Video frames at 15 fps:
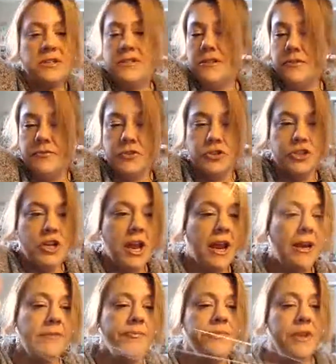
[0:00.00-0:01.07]
silver
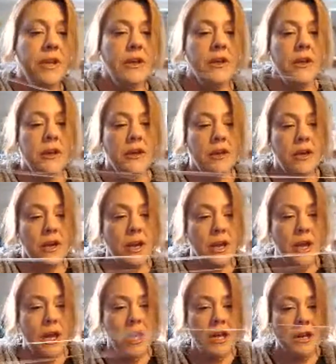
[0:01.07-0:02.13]
chain.
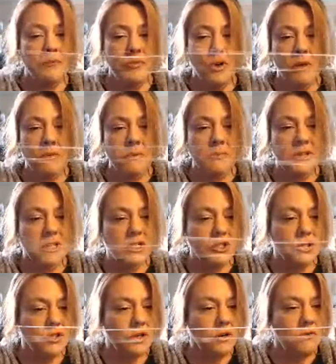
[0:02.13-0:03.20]
And I'm probably going to
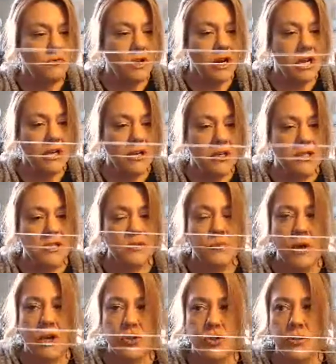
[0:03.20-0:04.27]
start running a
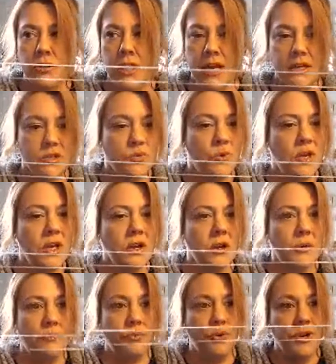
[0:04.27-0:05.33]
special next week,
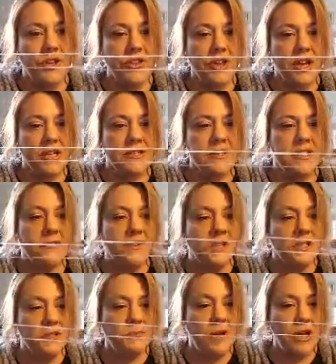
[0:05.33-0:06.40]
a pre-Thanksgiving
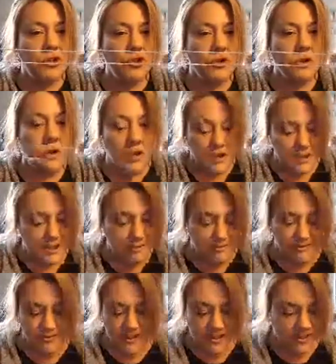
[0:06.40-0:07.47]
special on
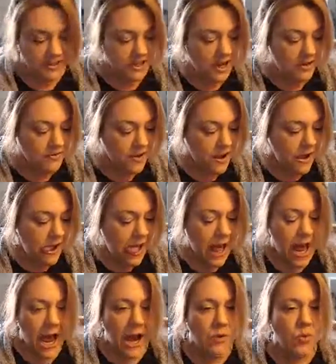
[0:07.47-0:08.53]
some of this stuff.
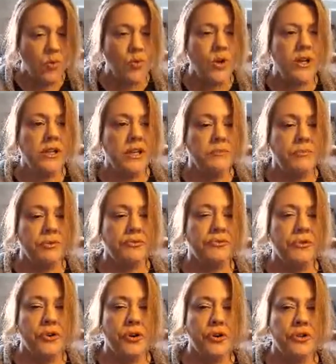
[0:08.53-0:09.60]
I really
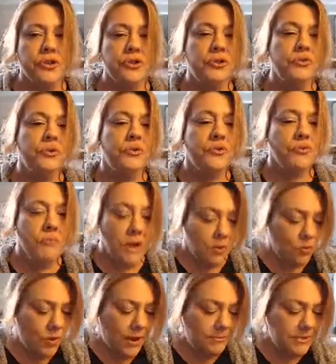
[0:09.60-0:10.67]
prefer to do it through my
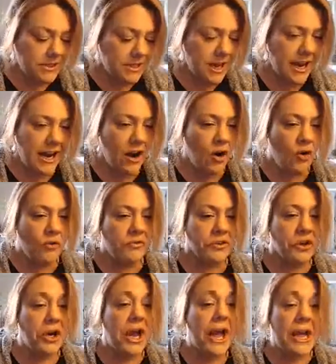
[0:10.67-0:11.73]
website
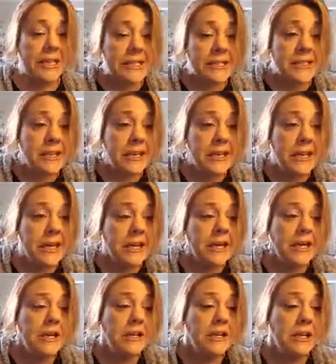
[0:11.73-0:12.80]
over Etsy.
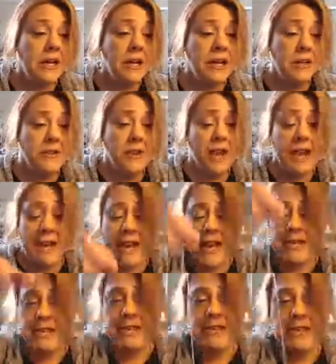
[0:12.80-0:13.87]
Not that
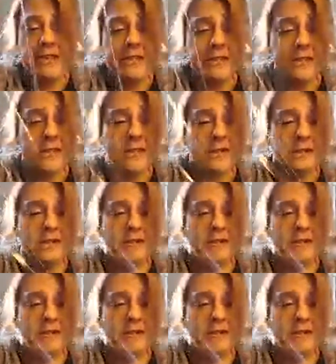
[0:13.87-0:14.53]
Etsy isn't